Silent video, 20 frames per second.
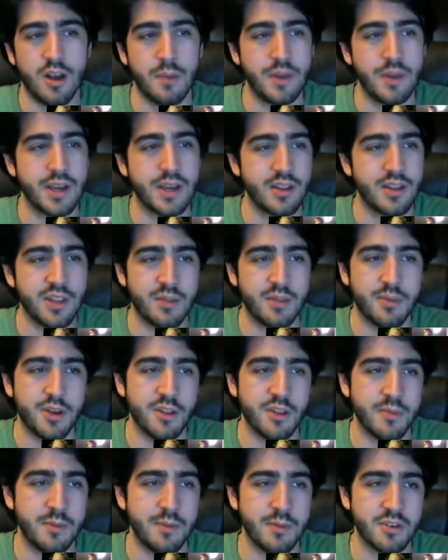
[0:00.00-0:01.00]
I'm not gonna let that
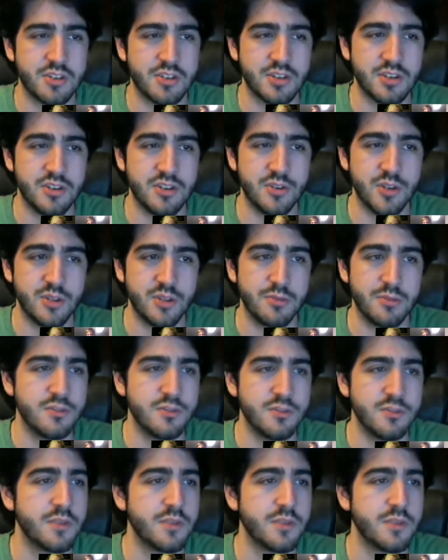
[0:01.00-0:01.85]
bother me. I'm just gonna enjoy the movie.